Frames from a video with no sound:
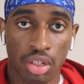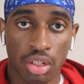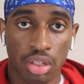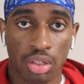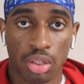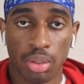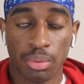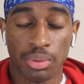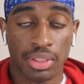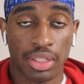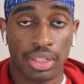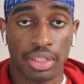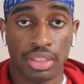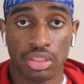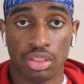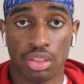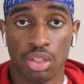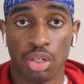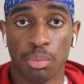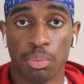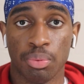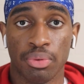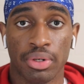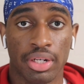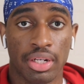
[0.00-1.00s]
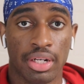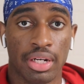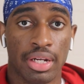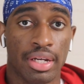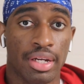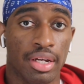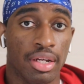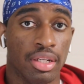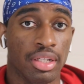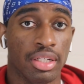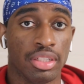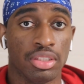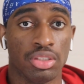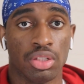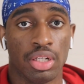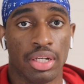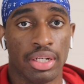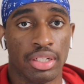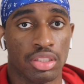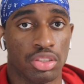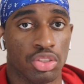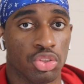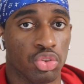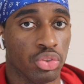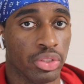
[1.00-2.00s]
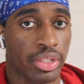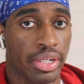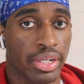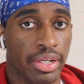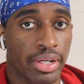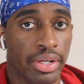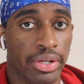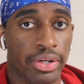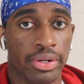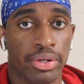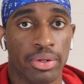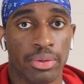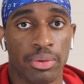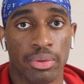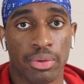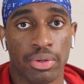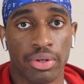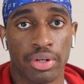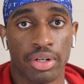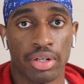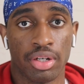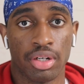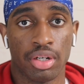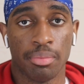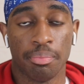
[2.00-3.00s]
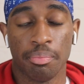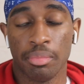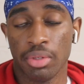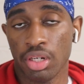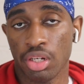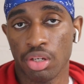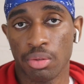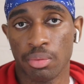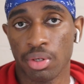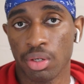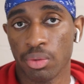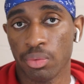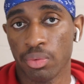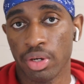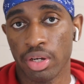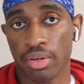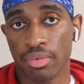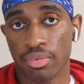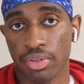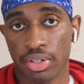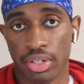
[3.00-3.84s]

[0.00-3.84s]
There's no point in that unless you're like a straight hair or a medium hair waver.